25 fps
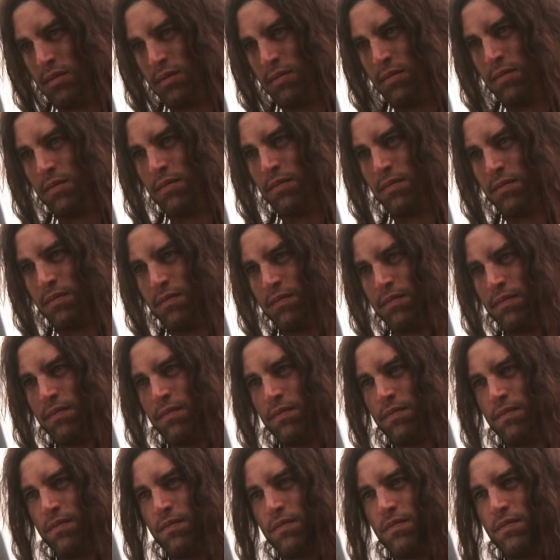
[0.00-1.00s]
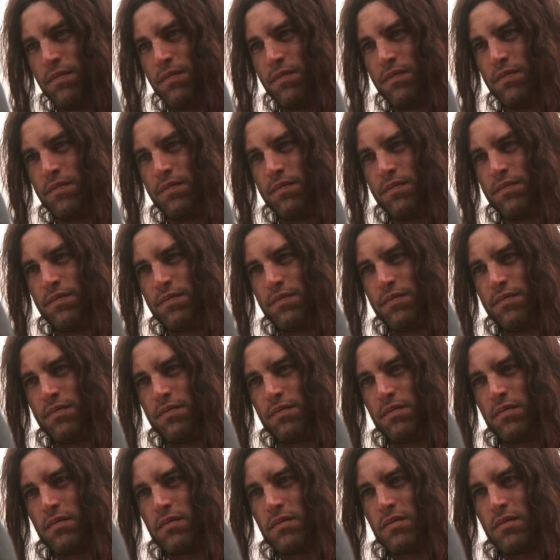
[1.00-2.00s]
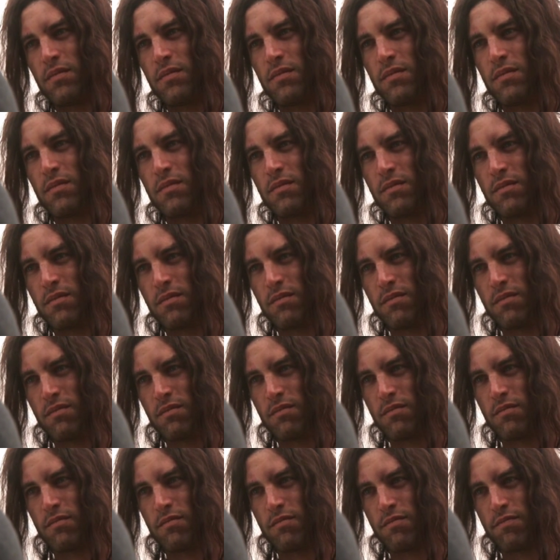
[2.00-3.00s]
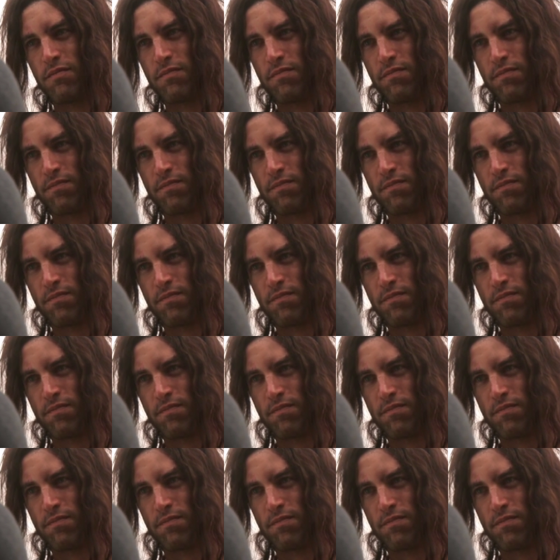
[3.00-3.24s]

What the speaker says: Nothing is said.